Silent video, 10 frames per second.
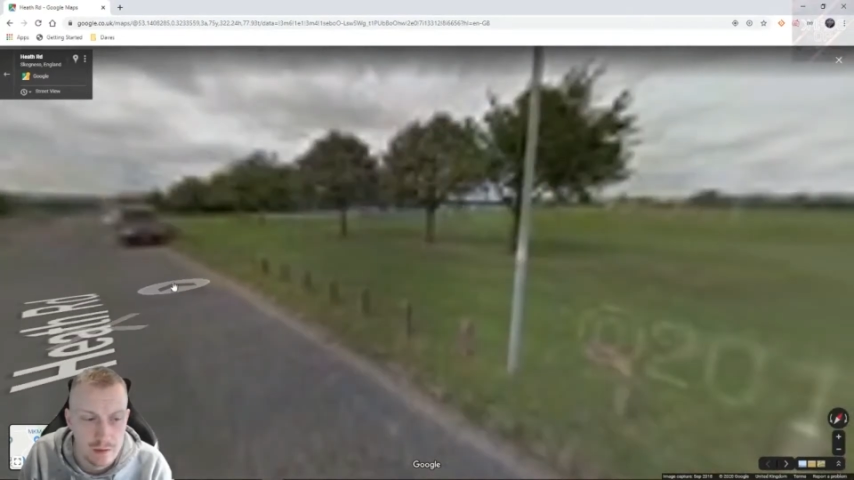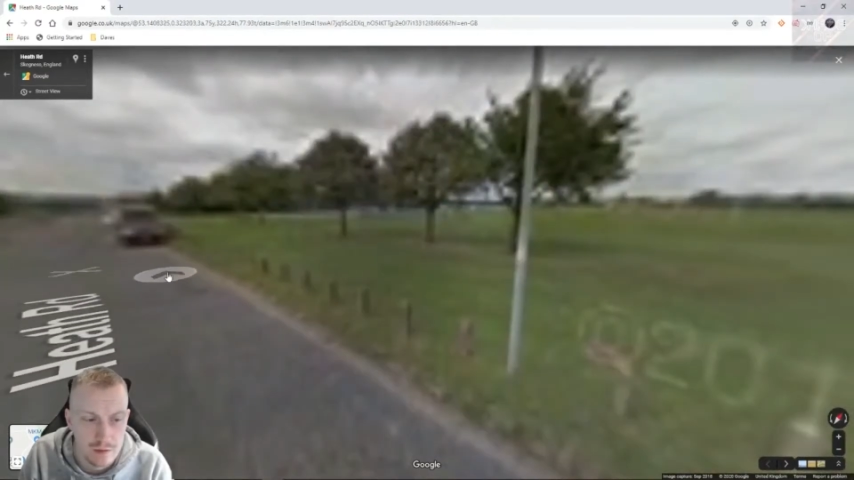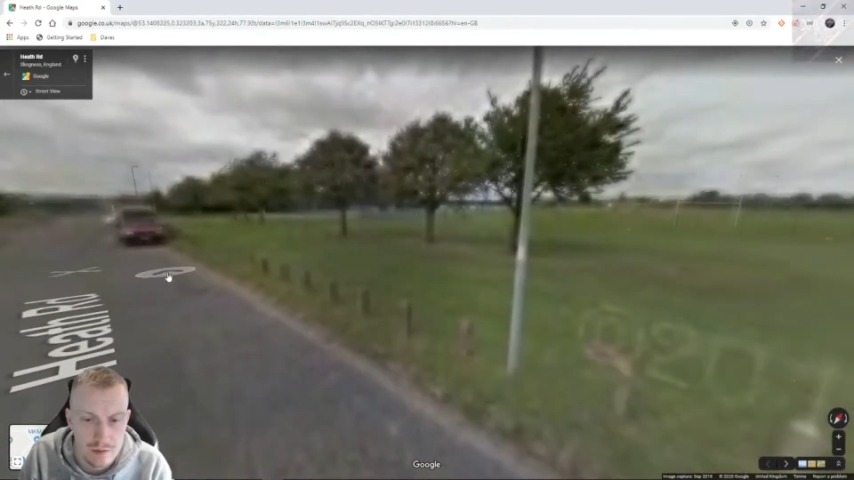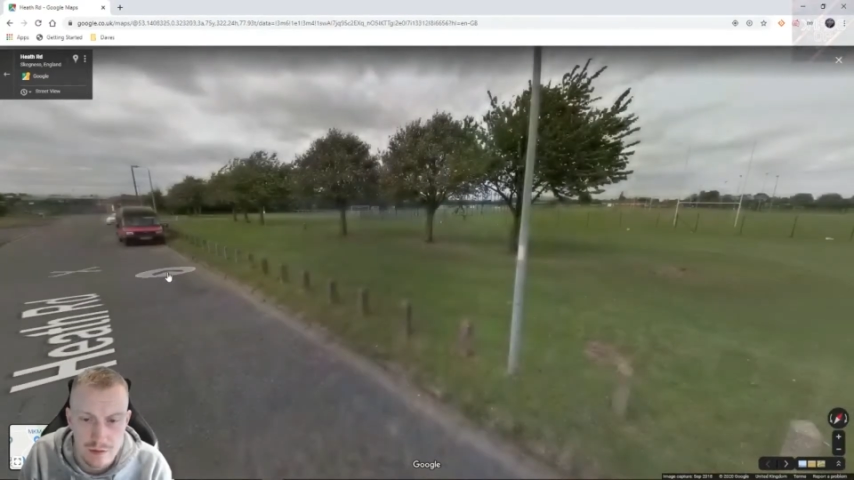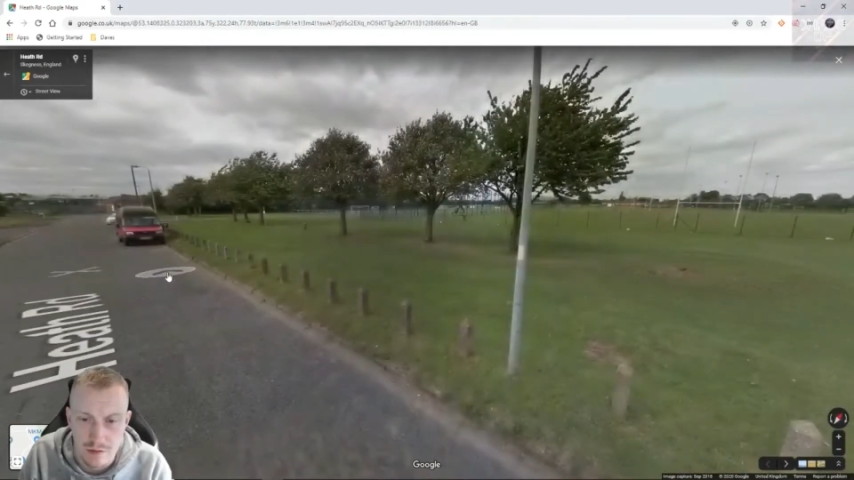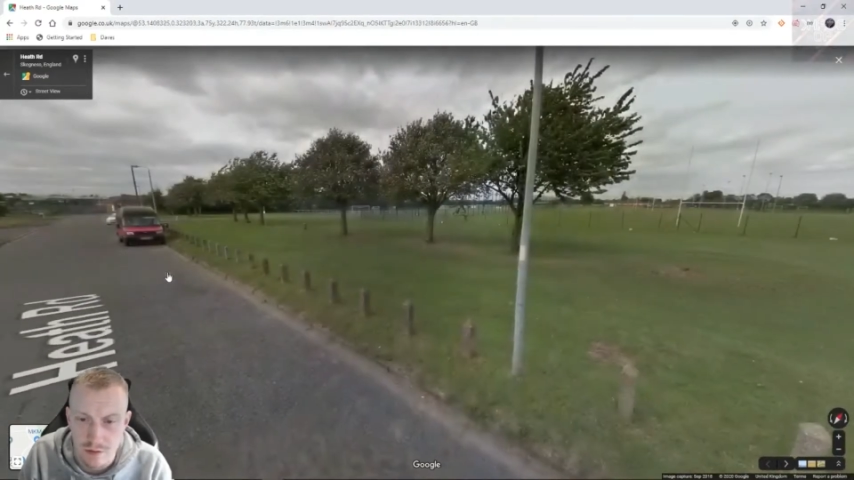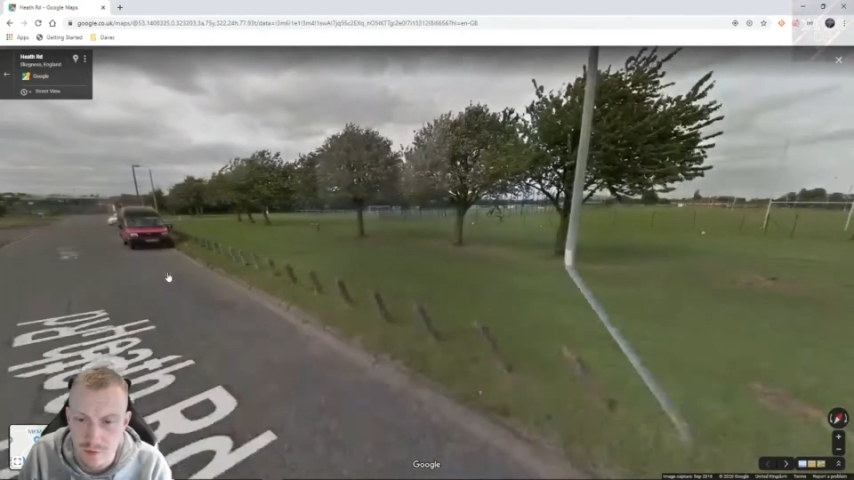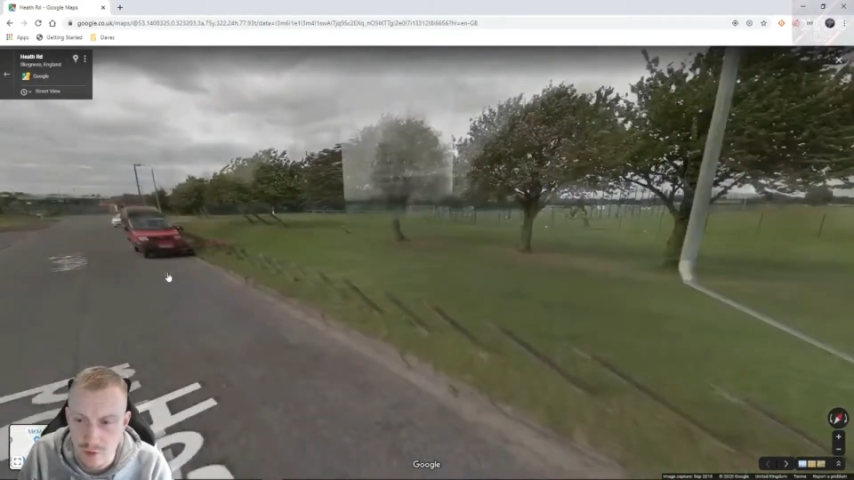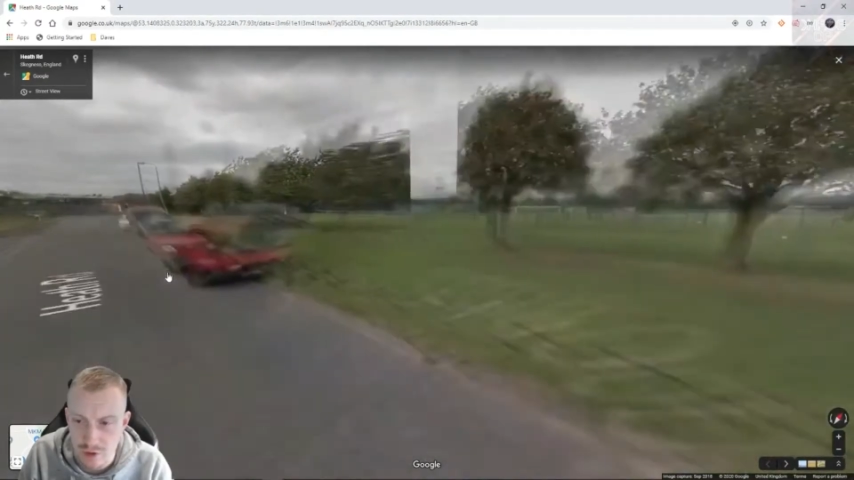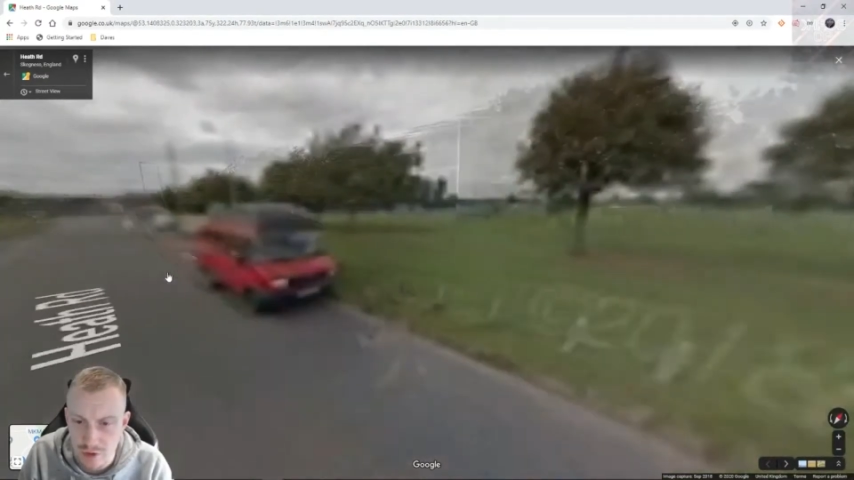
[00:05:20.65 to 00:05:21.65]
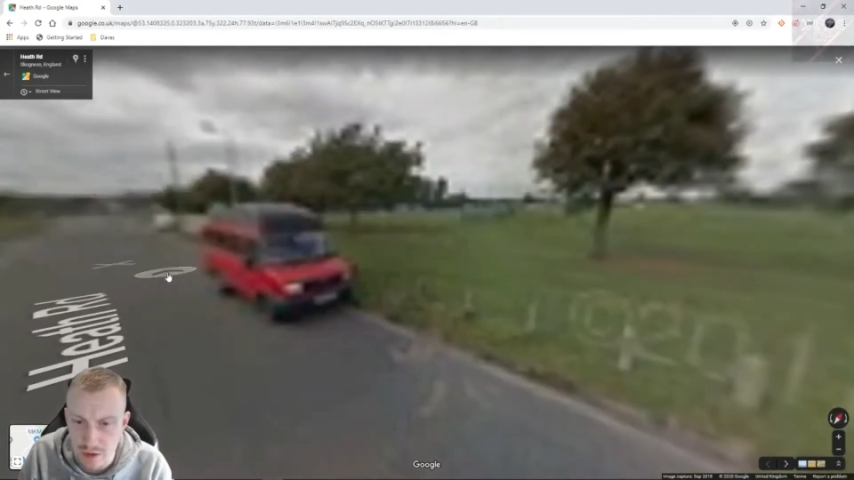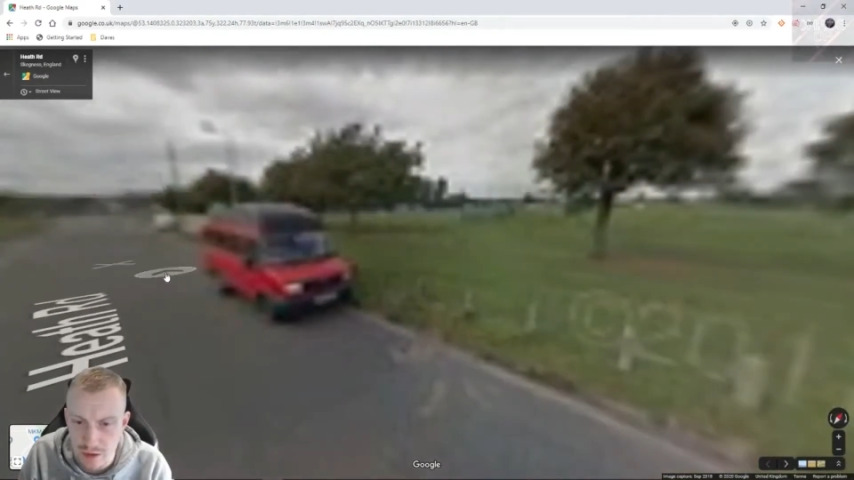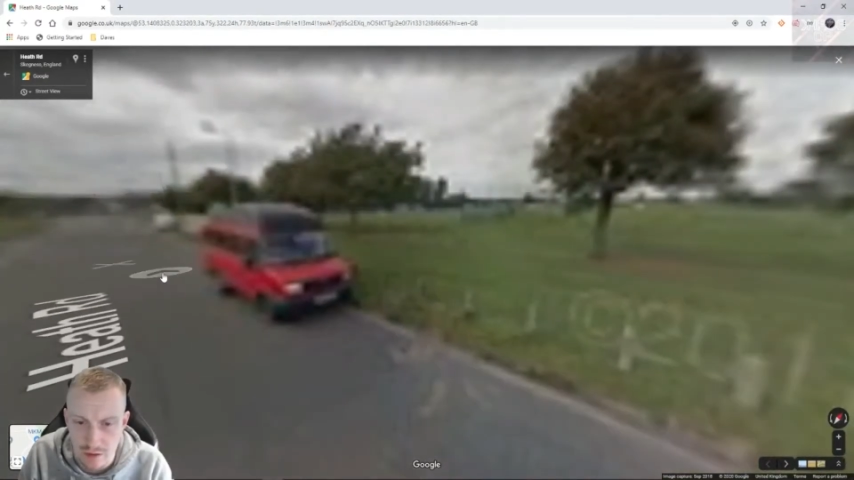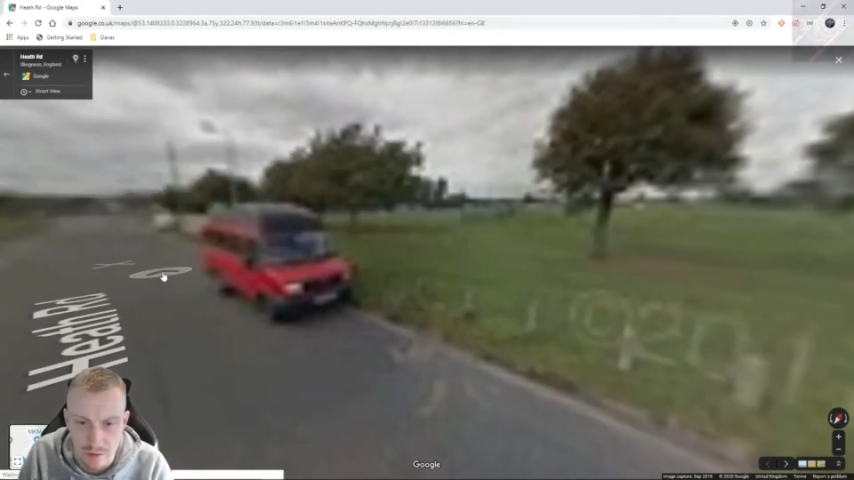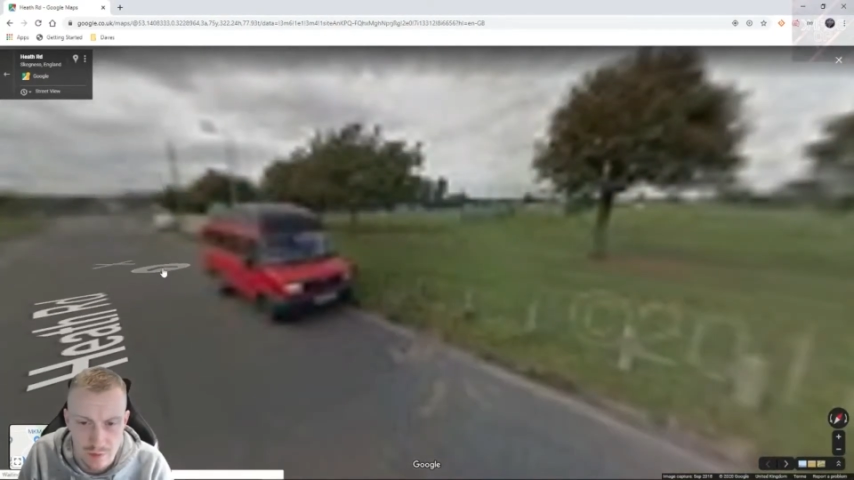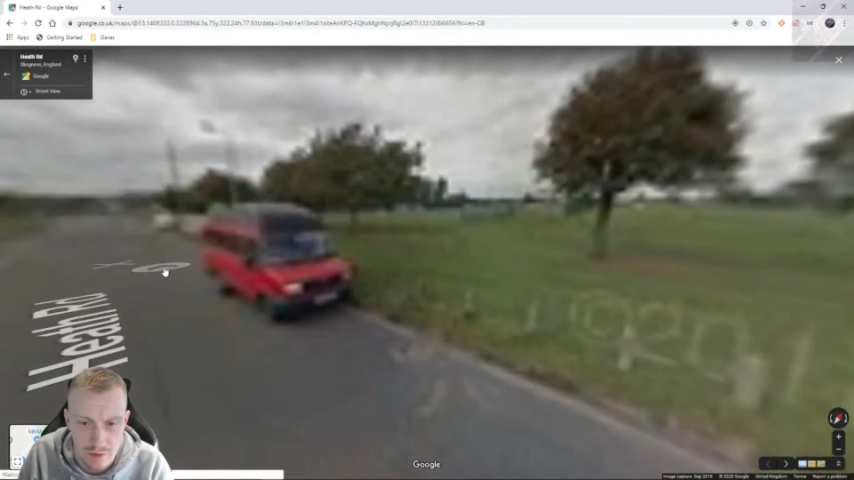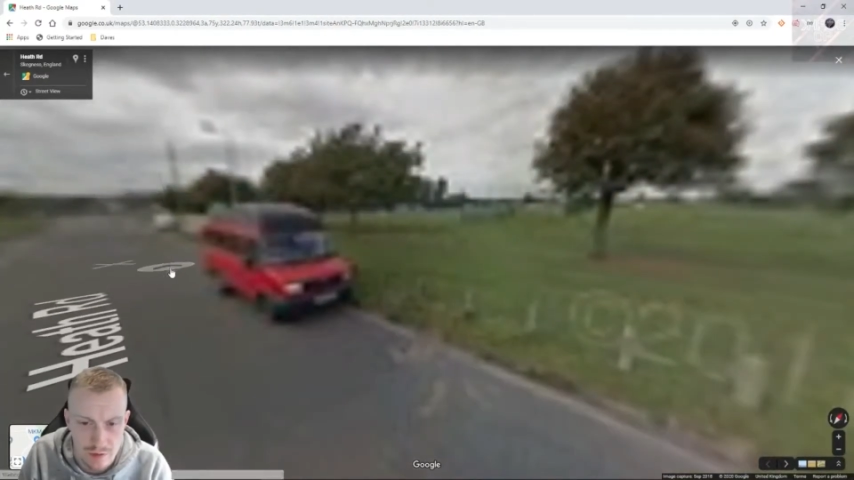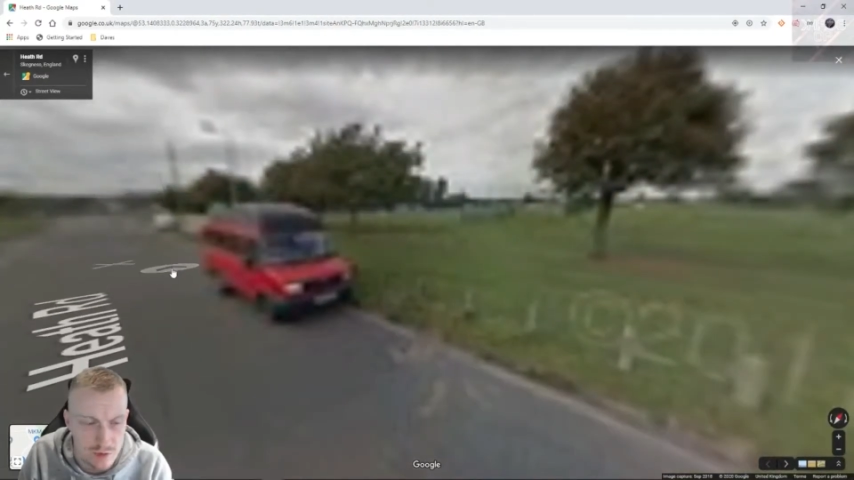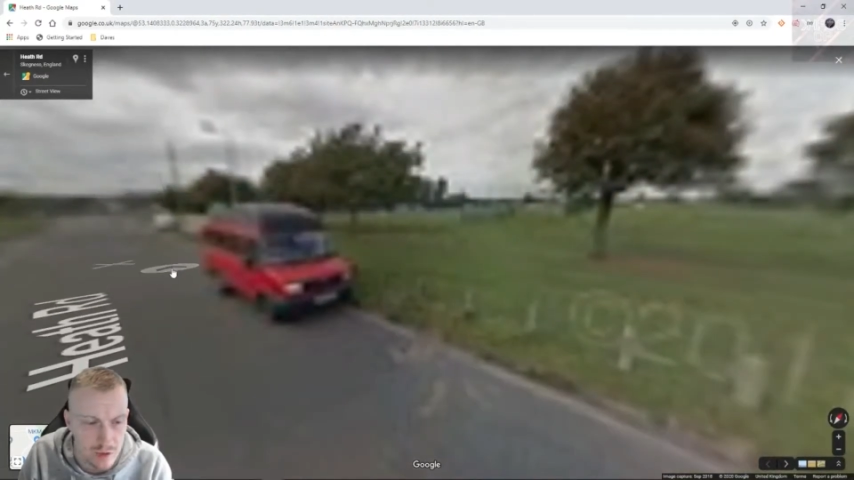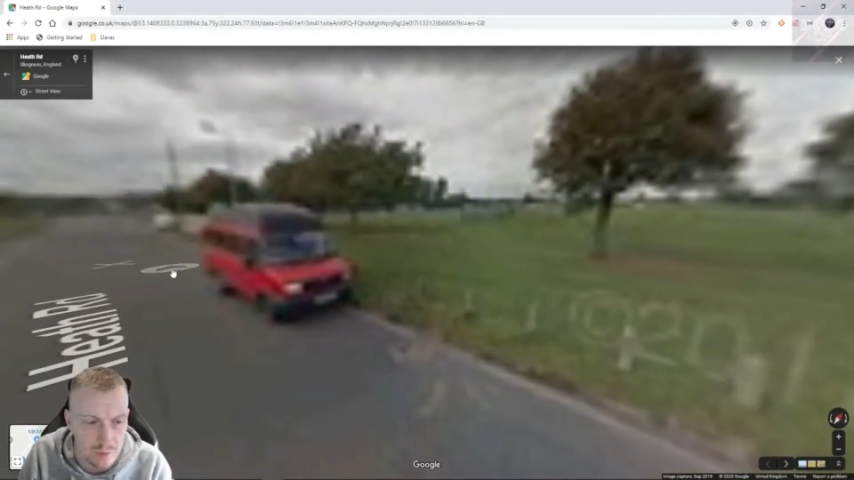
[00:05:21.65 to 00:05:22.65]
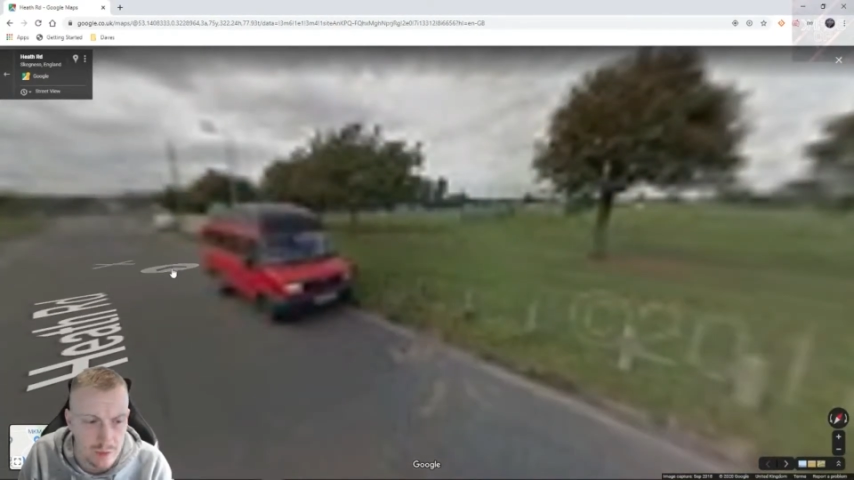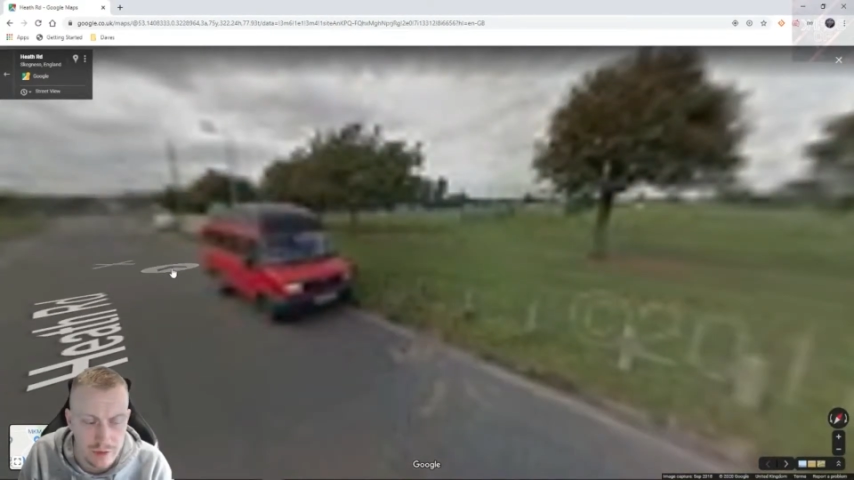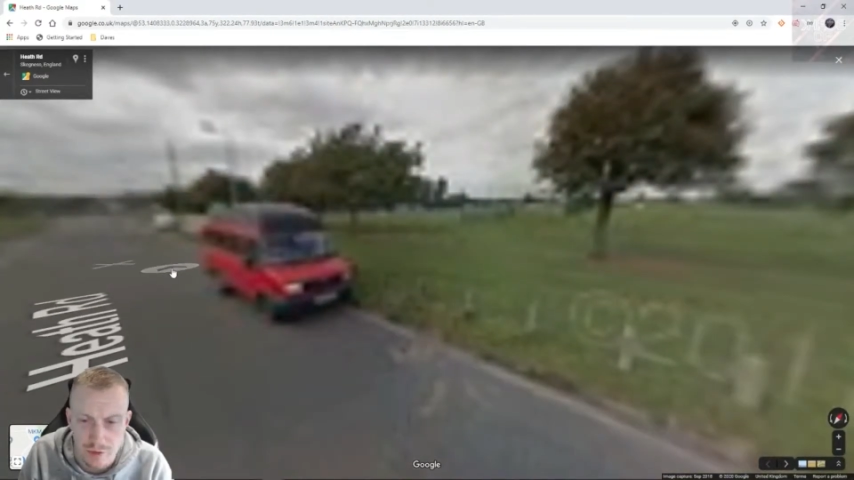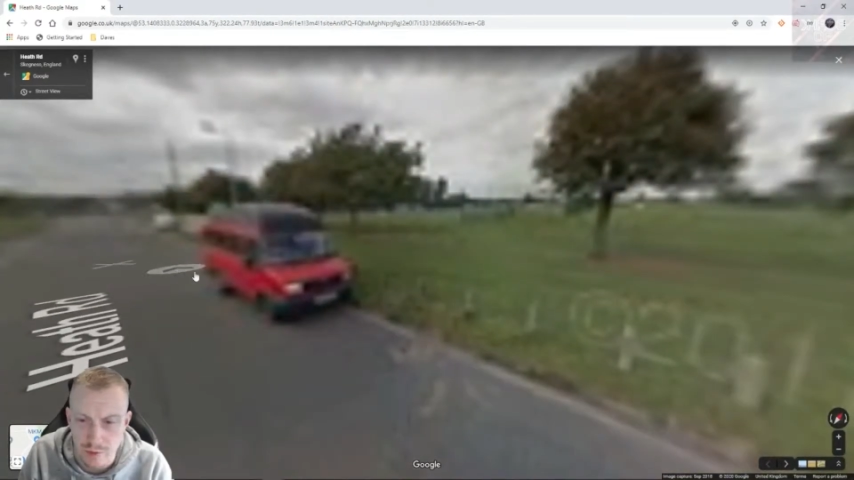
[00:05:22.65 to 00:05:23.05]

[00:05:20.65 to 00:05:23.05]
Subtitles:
It's not so much a stadium as a training pitch